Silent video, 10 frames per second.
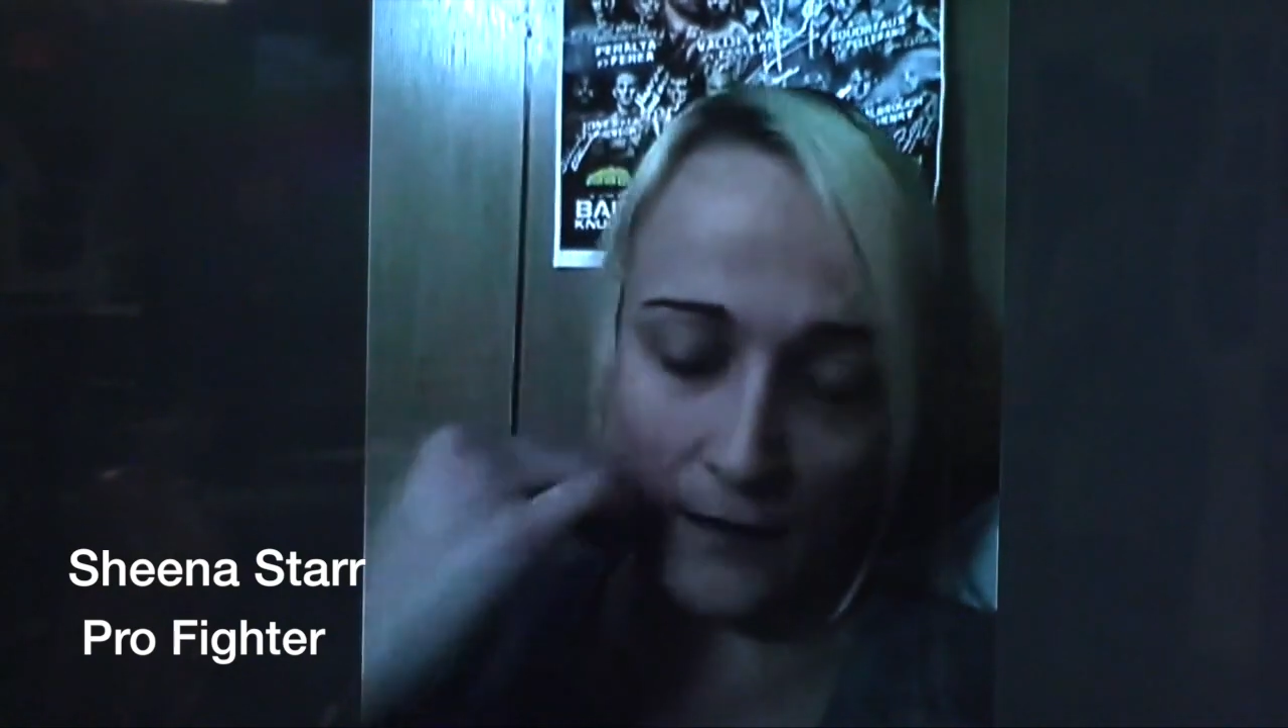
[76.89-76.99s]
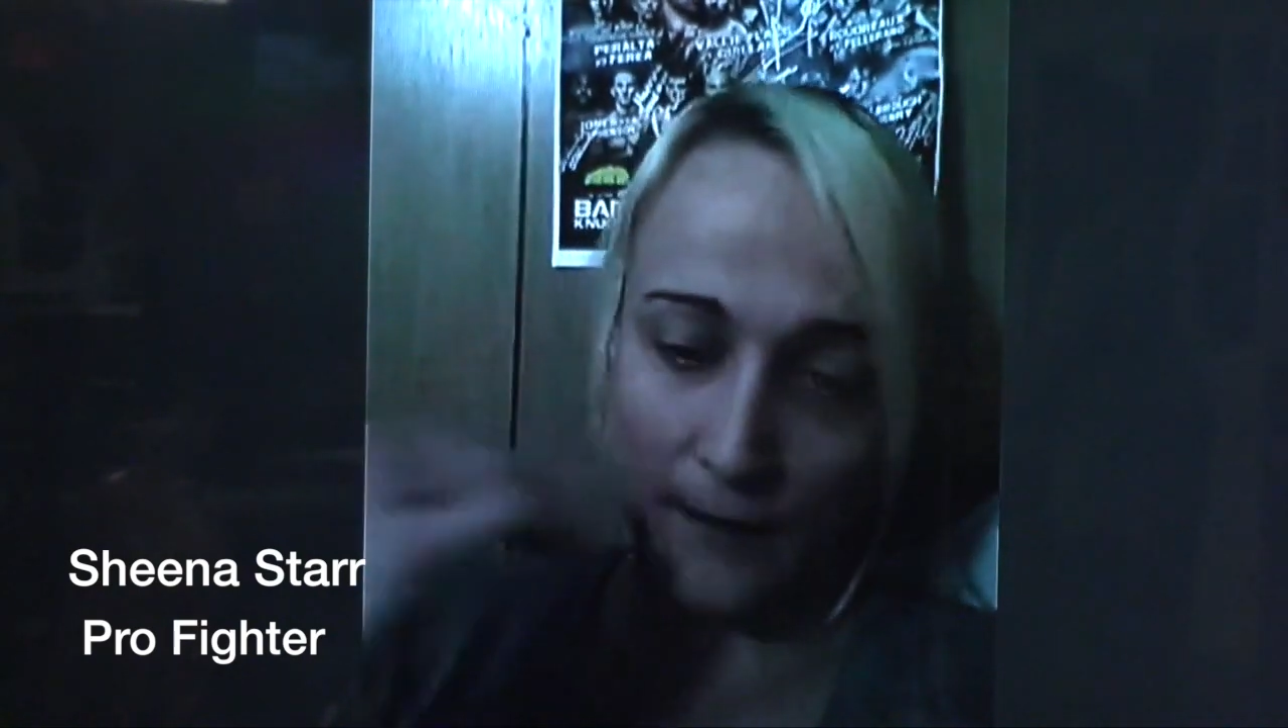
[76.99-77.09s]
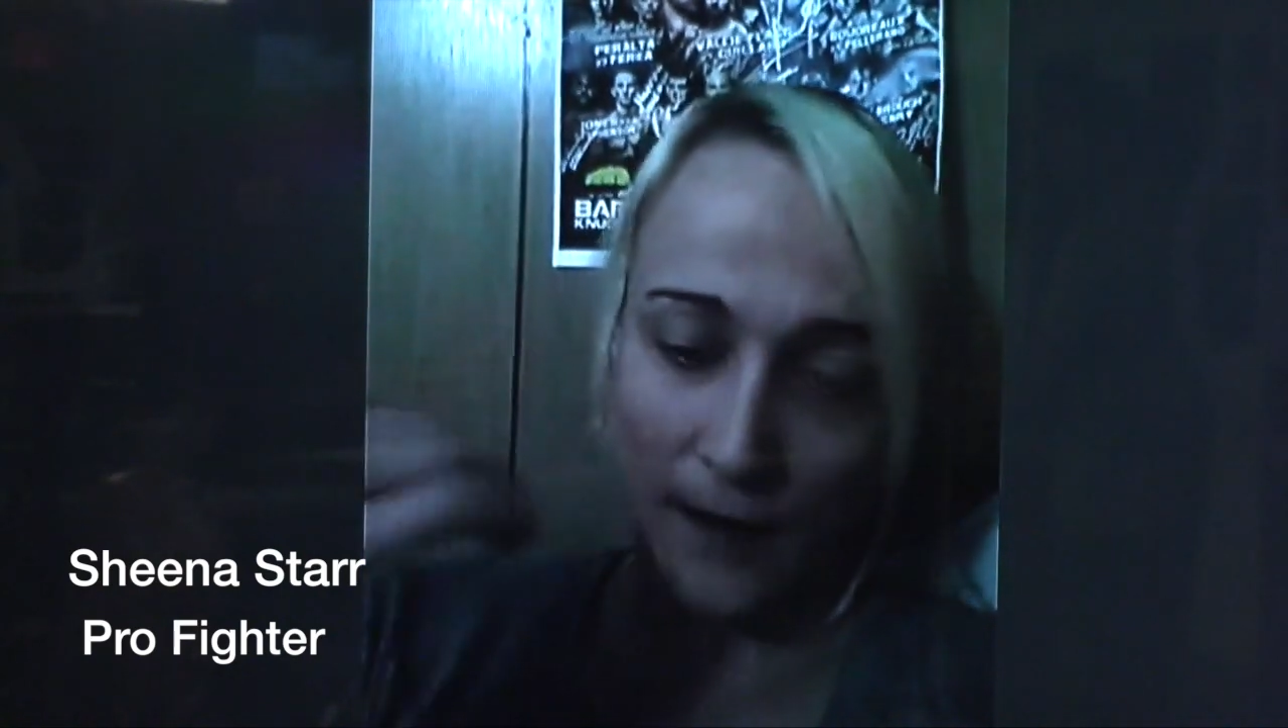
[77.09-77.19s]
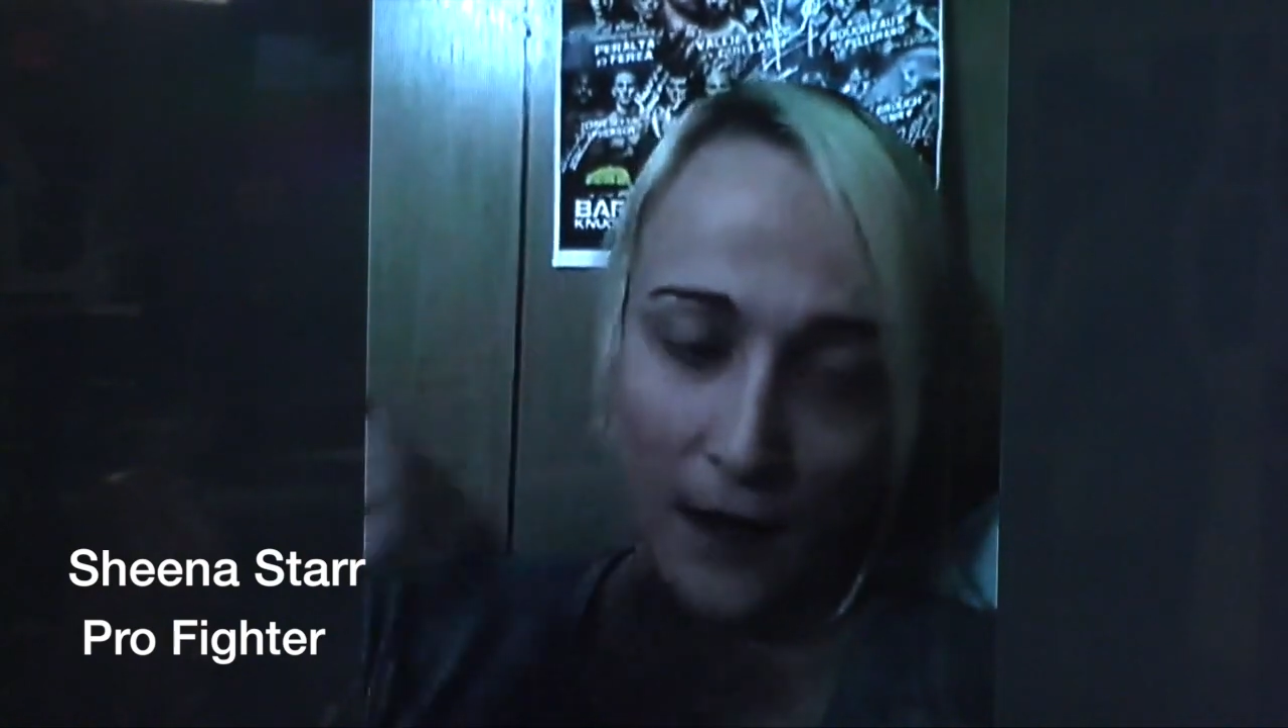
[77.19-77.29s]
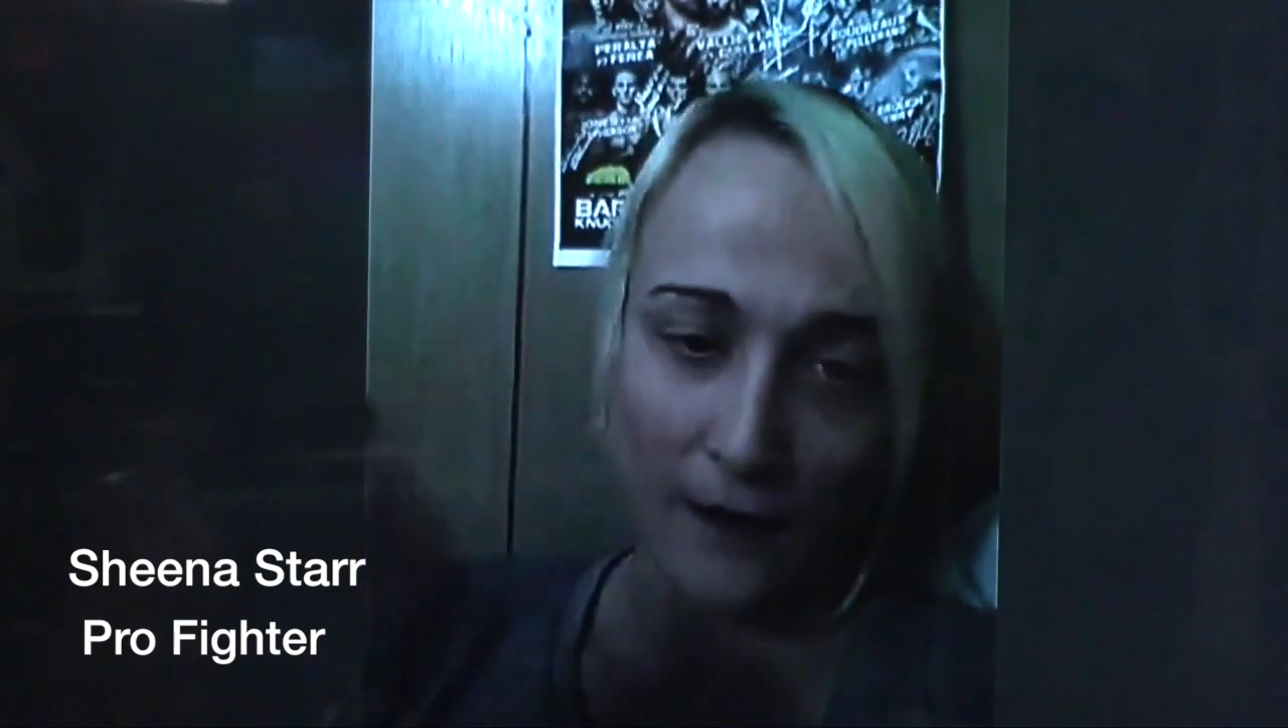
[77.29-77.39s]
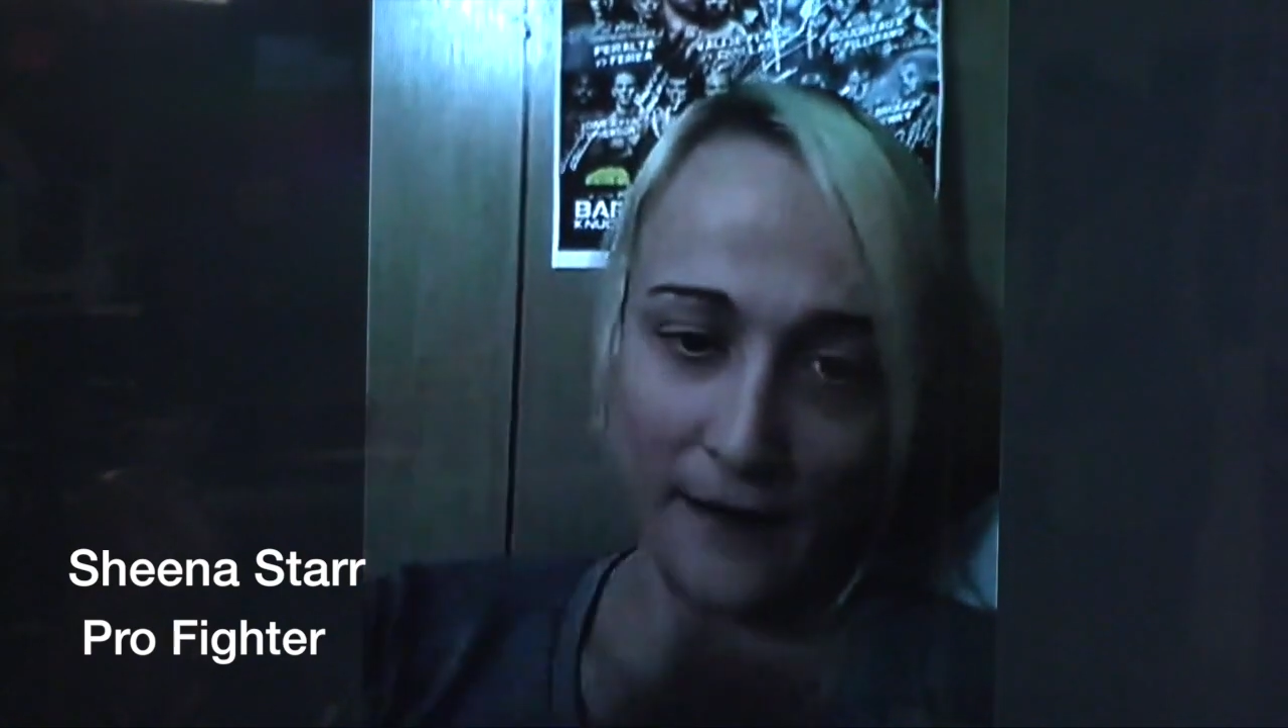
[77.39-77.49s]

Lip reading: I mean, all